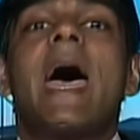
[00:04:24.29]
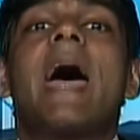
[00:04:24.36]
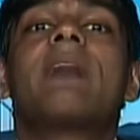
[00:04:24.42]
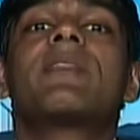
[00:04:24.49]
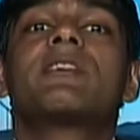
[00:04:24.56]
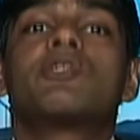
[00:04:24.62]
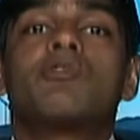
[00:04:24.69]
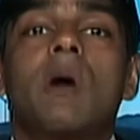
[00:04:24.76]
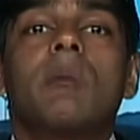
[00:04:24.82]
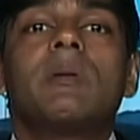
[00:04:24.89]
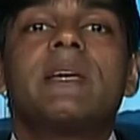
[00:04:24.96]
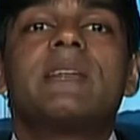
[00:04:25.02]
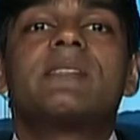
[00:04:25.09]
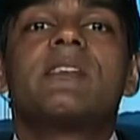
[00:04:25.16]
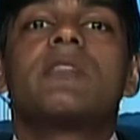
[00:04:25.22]
And the
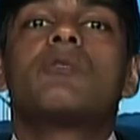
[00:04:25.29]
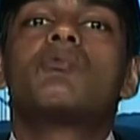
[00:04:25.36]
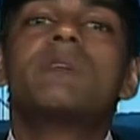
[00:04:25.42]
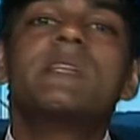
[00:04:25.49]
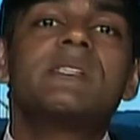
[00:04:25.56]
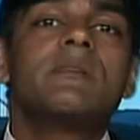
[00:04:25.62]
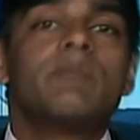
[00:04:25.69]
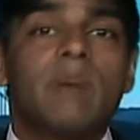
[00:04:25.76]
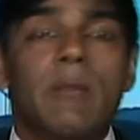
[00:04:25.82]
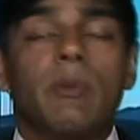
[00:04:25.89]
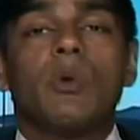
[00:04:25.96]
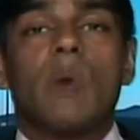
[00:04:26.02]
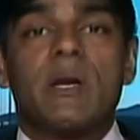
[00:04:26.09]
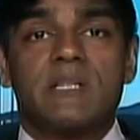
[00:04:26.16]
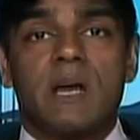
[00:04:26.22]
trouble is that the reason
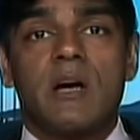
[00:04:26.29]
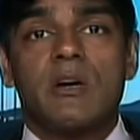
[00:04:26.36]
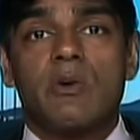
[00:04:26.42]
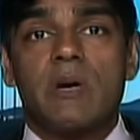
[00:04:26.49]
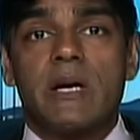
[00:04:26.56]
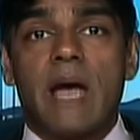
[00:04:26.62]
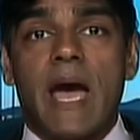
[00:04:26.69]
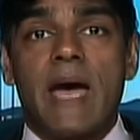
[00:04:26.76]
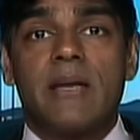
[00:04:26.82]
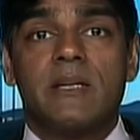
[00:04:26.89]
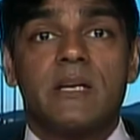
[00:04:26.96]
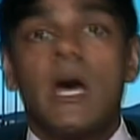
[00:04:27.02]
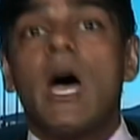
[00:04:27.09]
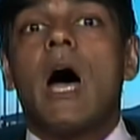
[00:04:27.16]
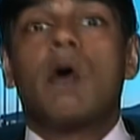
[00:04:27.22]
people went hungry,
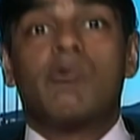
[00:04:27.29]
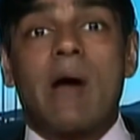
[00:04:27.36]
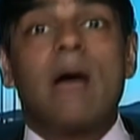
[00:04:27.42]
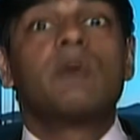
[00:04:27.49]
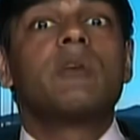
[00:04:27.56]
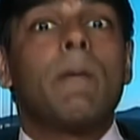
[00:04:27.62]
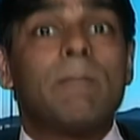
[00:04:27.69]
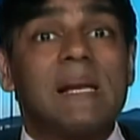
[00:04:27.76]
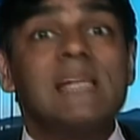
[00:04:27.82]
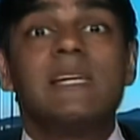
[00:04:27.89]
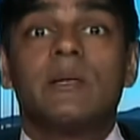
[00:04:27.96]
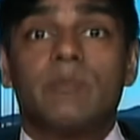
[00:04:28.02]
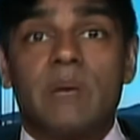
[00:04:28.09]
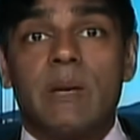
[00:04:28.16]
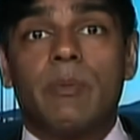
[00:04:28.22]
and around a
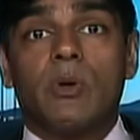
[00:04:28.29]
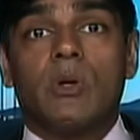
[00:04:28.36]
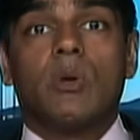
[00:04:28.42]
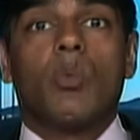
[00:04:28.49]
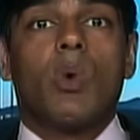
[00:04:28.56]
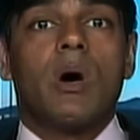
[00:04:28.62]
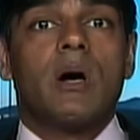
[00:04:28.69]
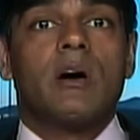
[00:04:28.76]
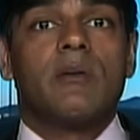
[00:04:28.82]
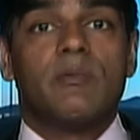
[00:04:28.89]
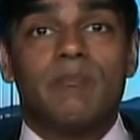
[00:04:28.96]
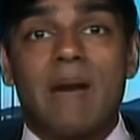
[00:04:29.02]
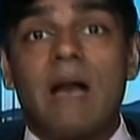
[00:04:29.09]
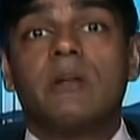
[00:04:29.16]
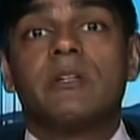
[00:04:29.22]
billion people were
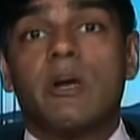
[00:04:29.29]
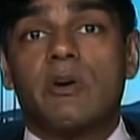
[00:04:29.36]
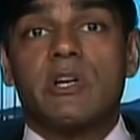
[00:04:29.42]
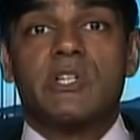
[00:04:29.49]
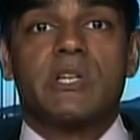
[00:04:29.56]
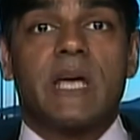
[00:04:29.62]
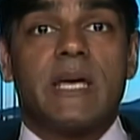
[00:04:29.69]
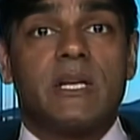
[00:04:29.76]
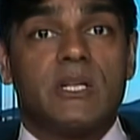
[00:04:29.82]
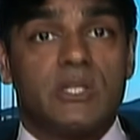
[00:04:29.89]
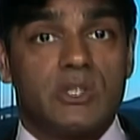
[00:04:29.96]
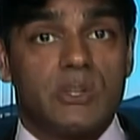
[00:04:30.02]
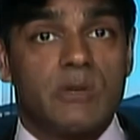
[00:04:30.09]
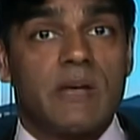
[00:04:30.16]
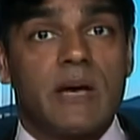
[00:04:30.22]
malnourished in
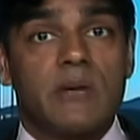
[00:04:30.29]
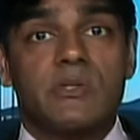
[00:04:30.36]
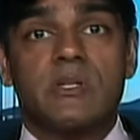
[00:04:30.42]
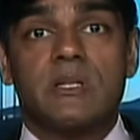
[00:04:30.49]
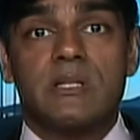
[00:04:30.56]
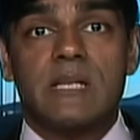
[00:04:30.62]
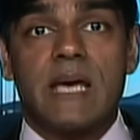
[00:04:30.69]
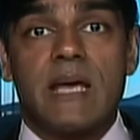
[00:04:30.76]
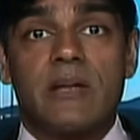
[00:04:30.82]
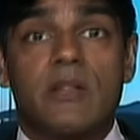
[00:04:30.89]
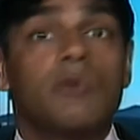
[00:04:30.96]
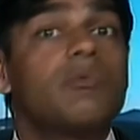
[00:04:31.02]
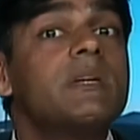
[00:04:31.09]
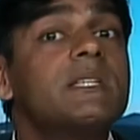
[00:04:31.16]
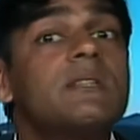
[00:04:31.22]
two thousand ten,
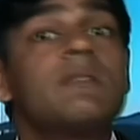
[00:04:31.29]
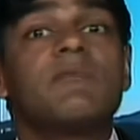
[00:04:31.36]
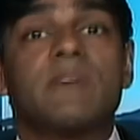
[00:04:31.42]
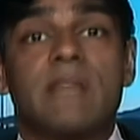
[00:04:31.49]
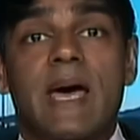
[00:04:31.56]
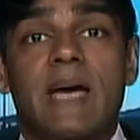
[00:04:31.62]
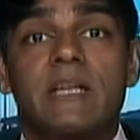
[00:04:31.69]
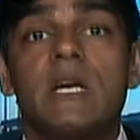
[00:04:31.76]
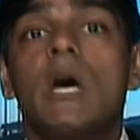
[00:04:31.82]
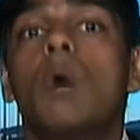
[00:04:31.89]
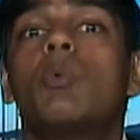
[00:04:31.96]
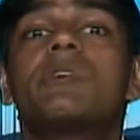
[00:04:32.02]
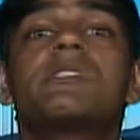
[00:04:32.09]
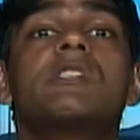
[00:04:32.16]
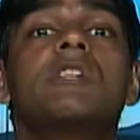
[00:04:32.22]
the reason for that
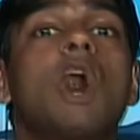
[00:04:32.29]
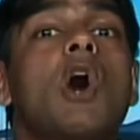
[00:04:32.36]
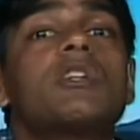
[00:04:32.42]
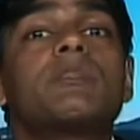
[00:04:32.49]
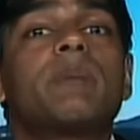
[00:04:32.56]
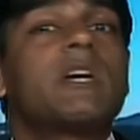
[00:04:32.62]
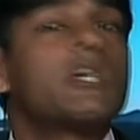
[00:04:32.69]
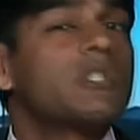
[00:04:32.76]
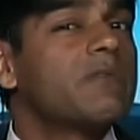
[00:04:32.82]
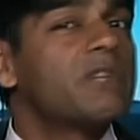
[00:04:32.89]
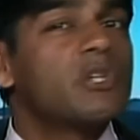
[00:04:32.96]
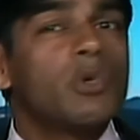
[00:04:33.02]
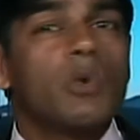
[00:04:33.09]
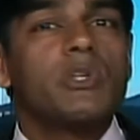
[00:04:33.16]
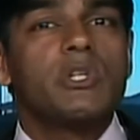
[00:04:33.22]
was not because of a
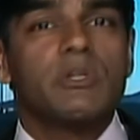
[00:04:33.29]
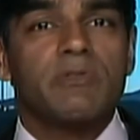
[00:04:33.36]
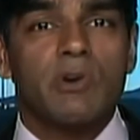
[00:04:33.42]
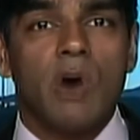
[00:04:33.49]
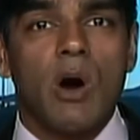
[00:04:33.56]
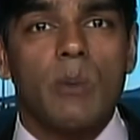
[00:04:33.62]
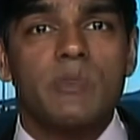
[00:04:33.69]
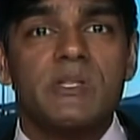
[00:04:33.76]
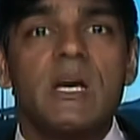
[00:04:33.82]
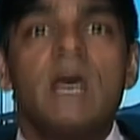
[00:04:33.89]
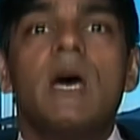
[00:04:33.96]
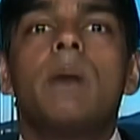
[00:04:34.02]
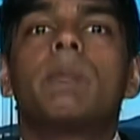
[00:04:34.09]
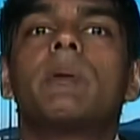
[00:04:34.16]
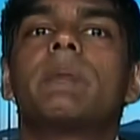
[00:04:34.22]
shortage of crops,
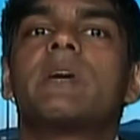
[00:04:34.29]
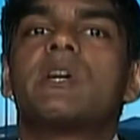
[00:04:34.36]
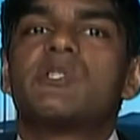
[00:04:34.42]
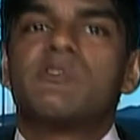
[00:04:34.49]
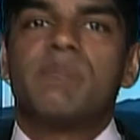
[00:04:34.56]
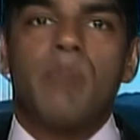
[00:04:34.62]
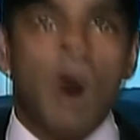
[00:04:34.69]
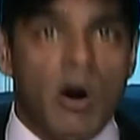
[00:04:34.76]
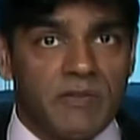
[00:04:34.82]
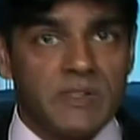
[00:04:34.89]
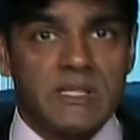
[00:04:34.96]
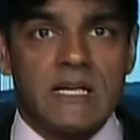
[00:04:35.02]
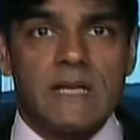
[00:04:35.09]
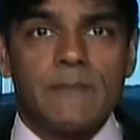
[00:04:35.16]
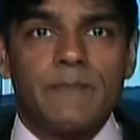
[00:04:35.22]
but because of
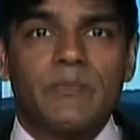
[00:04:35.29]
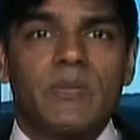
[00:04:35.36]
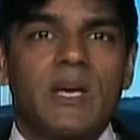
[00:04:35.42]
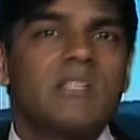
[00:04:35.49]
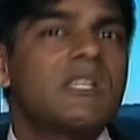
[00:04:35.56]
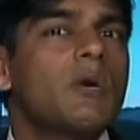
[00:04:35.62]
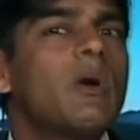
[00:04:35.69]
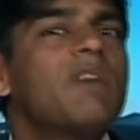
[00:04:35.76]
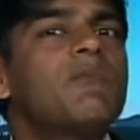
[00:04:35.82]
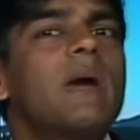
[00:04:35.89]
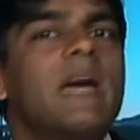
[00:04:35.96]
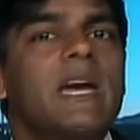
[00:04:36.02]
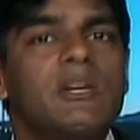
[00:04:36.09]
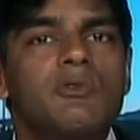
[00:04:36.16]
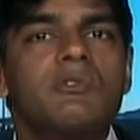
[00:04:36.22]
poverty. And so if
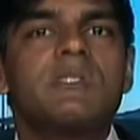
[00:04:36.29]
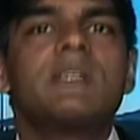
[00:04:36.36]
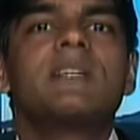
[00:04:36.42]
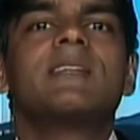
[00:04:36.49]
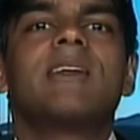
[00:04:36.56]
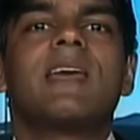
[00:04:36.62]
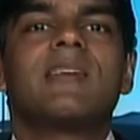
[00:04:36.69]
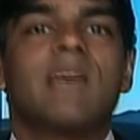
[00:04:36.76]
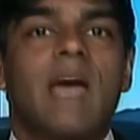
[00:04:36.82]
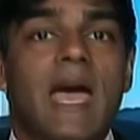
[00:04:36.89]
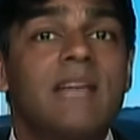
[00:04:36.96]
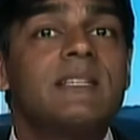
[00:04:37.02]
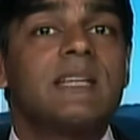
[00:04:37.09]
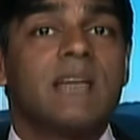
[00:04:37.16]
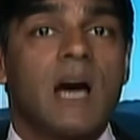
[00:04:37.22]
we're interested in ending,
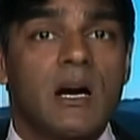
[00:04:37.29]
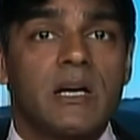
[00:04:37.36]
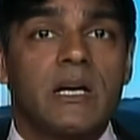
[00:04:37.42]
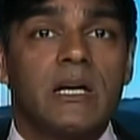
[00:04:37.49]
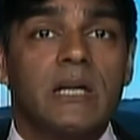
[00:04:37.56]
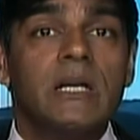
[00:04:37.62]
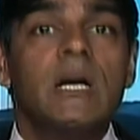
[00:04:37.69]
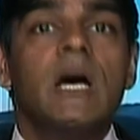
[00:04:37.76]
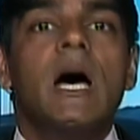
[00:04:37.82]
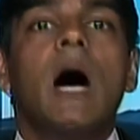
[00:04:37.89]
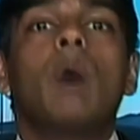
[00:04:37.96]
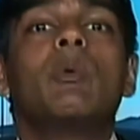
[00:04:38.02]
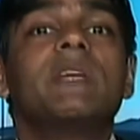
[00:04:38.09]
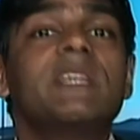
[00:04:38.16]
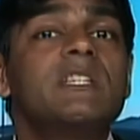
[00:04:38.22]
ending hunger, uh,
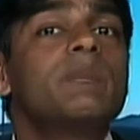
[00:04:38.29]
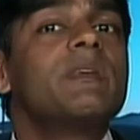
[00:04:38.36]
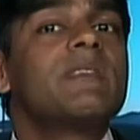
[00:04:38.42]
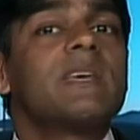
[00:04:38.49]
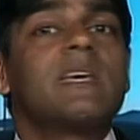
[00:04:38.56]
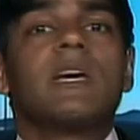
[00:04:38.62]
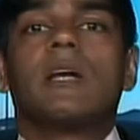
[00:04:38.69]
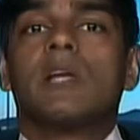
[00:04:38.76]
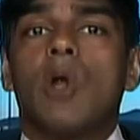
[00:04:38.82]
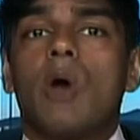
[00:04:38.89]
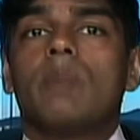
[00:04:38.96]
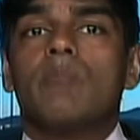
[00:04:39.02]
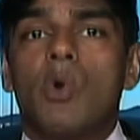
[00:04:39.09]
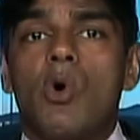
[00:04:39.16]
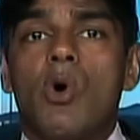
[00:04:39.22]
we need to be thinking a
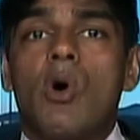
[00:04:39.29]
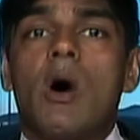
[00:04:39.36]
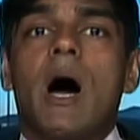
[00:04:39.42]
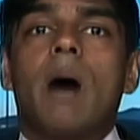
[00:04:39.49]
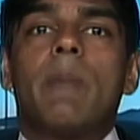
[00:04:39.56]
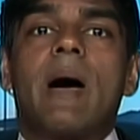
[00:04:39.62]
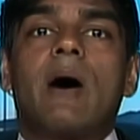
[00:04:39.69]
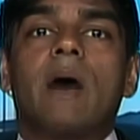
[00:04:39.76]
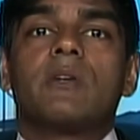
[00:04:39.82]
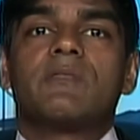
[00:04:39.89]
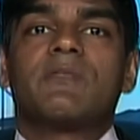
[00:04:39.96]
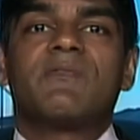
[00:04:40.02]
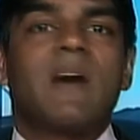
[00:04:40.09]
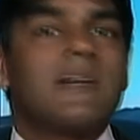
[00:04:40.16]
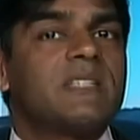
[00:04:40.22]
lot more about
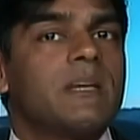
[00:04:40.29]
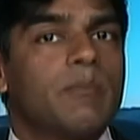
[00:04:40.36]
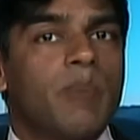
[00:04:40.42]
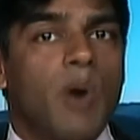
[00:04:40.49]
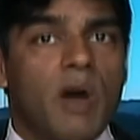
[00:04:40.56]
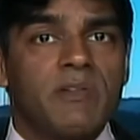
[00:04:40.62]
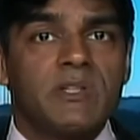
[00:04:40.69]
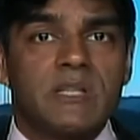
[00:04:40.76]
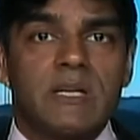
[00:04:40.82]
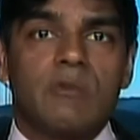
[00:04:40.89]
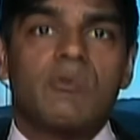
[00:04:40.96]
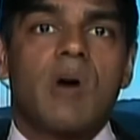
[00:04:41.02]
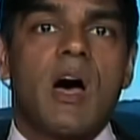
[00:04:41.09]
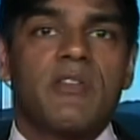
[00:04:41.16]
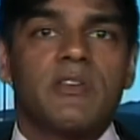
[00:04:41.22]
fighting poverty
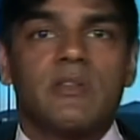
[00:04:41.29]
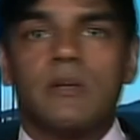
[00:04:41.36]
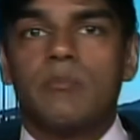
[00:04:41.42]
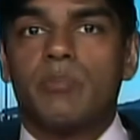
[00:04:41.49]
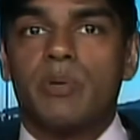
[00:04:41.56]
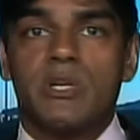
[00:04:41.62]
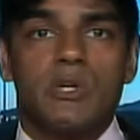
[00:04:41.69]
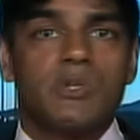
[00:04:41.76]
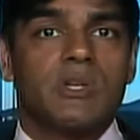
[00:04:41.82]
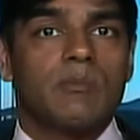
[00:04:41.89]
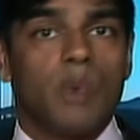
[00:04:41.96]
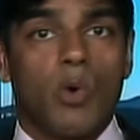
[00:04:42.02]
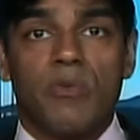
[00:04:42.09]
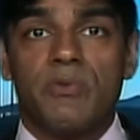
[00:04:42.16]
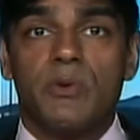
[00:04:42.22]
rather than producing
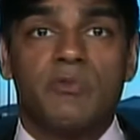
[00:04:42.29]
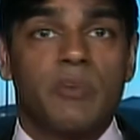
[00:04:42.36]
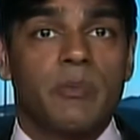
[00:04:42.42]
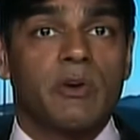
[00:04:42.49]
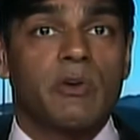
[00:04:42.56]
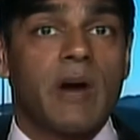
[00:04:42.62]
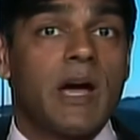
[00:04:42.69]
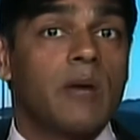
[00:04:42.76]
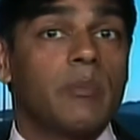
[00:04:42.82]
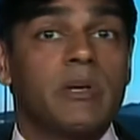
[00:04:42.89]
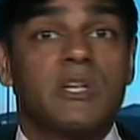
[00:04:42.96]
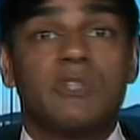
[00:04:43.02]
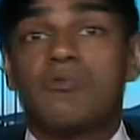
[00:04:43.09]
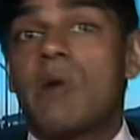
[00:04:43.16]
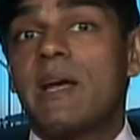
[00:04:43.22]
more food from the ground,
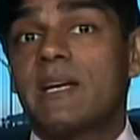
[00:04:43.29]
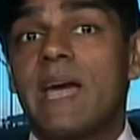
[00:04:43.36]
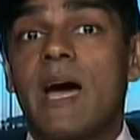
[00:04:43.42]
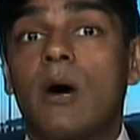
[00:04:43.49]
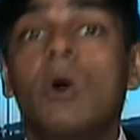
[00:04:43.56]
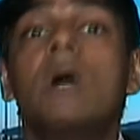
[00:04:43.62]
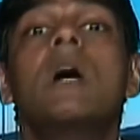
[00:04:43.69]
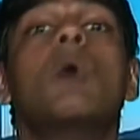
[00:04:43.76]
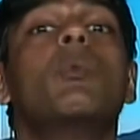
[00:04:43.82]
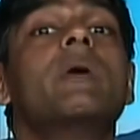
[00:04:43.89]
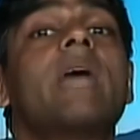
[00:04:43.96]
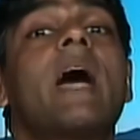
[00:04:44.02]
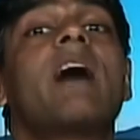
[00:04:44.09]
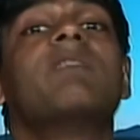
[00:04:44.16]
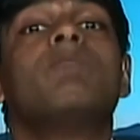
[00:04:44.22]
because right now
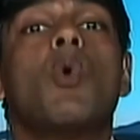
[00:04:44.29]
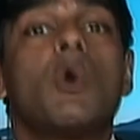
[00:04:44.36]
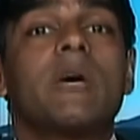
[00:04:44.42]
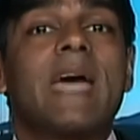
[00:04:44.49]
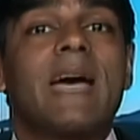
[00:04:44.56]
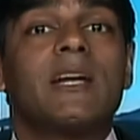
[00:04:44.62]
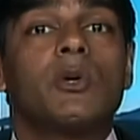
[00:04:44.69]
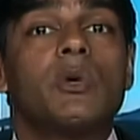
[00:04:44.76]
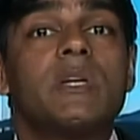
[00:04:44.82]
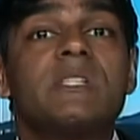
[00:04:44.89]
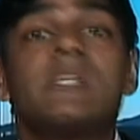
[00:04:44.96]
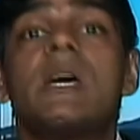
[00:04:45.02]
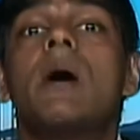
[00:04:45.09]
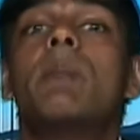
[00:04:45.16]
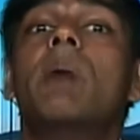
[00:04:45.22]
we have more
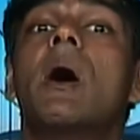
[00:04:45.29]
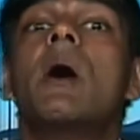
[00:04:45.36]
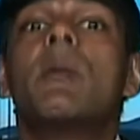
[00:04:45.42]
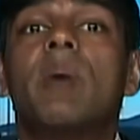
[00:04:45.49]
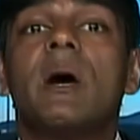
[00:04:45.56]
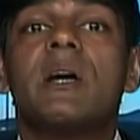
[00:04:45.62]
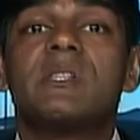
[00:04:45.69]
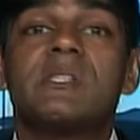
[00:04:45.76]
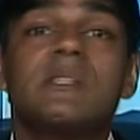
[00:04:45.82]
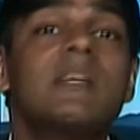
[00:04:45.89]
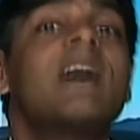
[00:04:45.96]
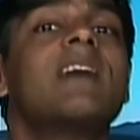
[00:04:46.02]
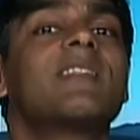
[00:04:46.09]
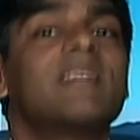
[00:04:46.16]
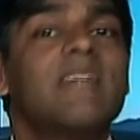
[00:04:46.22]
calories per
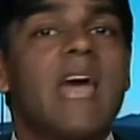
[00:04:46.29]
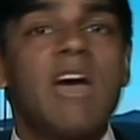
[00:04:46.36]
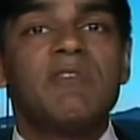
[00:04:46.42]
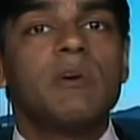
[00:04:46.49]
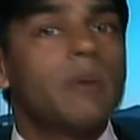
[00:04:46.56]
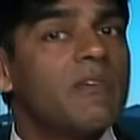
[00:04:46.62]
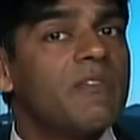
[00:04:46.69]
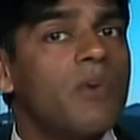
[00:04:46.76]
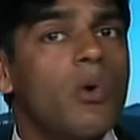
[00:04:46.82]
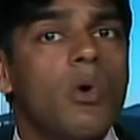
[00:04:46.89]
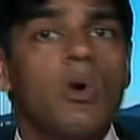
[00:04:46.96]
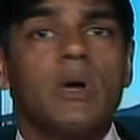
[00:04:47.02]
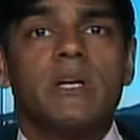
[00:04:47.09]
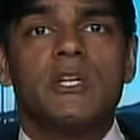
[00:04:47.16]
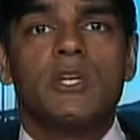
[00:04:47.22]
person than ever
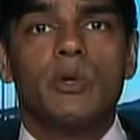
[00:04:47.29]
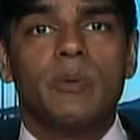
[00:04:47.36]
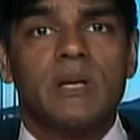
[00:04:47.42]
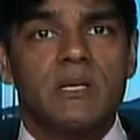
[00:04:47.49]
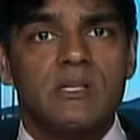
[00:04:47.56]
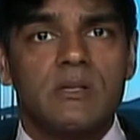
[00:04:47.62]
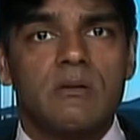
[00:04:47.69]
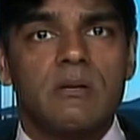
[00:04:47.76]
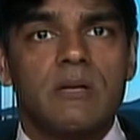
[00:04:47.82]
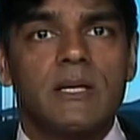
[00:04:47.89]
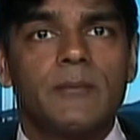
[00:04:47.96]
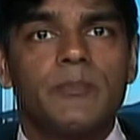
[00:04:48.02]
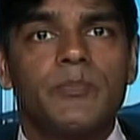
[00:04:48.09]
before in human history.